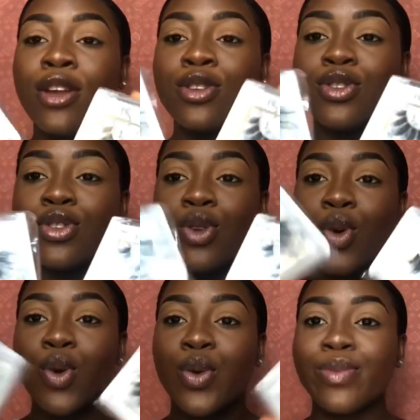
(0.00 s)

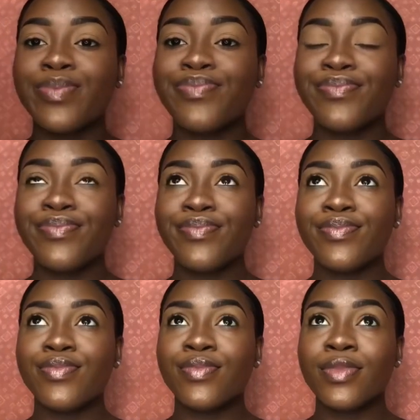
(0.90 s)
So
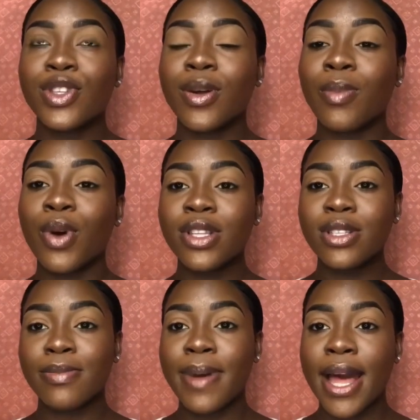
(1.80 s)
some
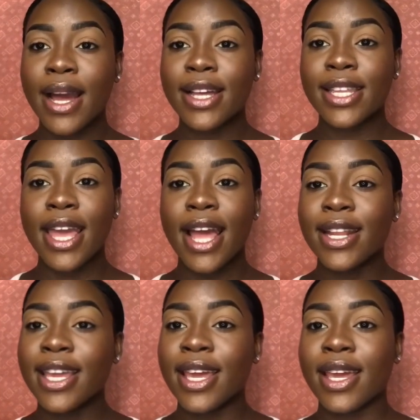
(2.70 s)
months back they
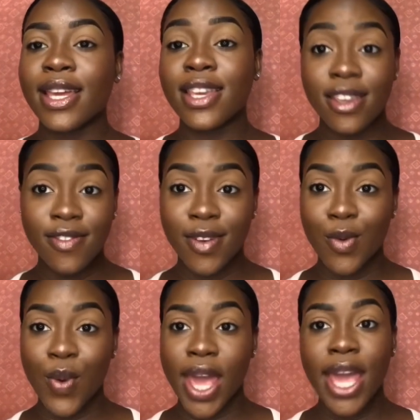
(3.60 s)
had a
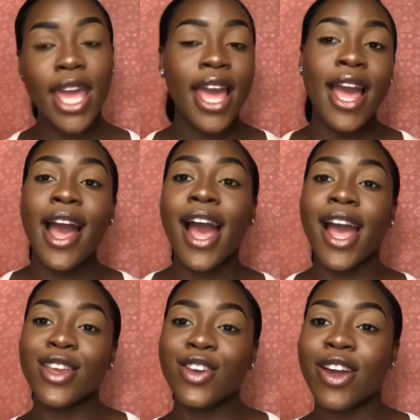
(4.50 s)
giveaway
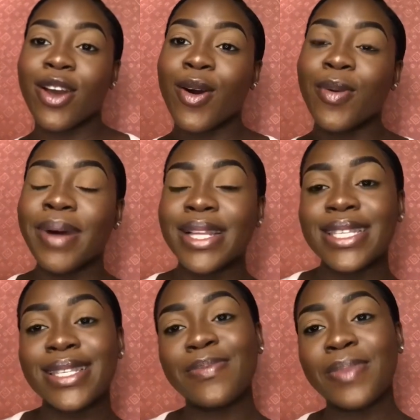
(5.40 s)
and your girl
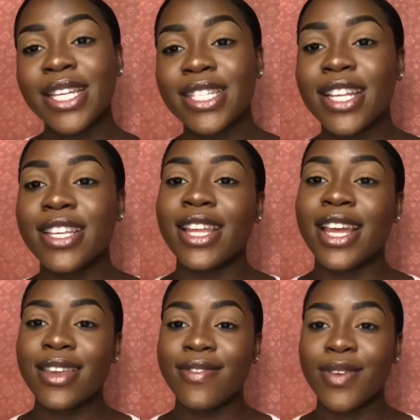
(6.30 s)
participated in
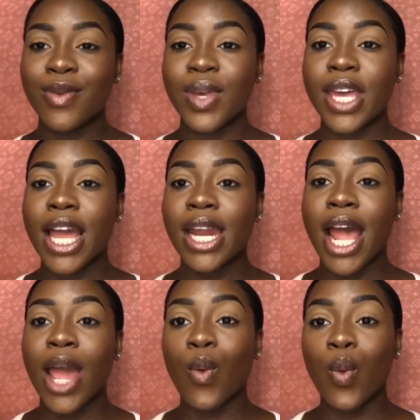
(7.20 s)
the giveaway and
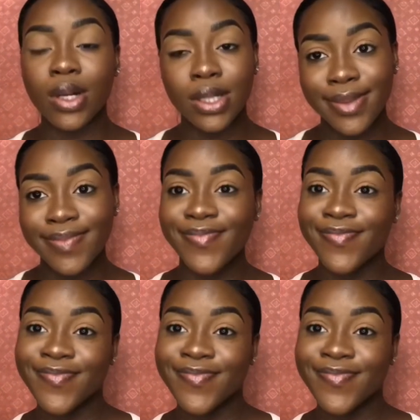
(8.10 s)
I won.